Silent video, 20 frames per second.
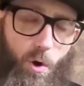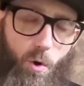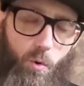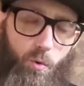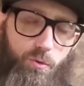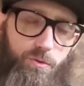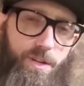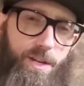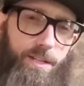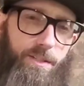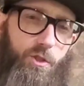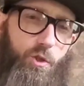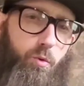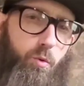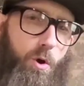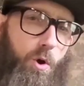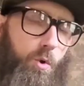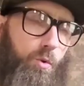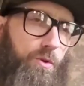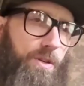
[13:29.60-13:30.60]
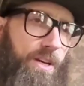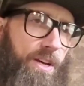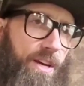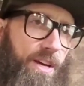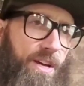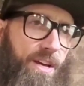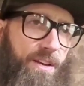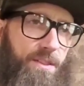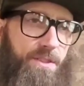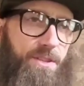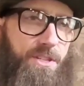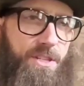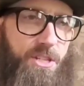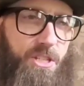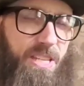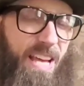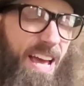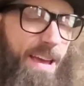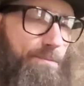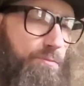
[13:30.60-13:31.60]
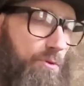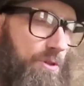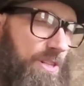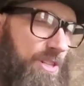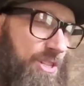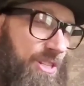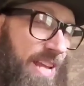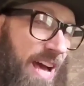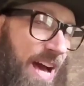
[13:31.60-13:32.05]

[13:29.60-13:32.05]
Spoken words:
told that, quote, the disciple